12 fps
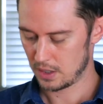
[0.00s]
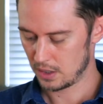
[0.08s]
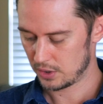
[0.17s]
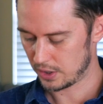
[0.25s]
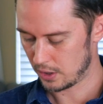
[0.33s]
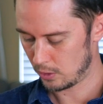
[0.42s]

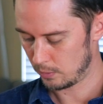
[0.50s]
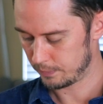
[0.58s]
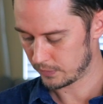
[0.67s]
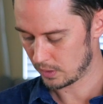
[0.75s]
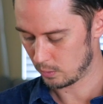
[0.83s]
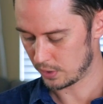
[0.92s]
So
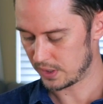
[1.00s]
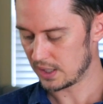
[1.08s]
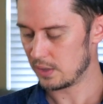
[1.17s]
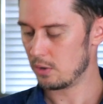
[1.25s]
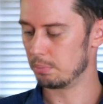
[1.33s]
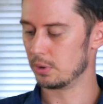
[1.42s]
we're
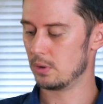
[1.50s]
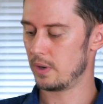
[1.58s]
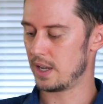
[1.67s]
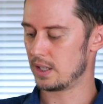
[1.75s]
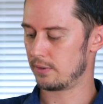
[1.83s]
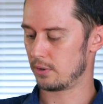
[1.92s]
sticking with
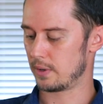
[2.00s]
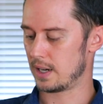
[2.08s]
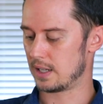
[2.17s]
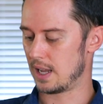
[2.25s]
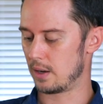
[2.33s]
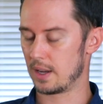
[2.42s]
Blu-rays for right now,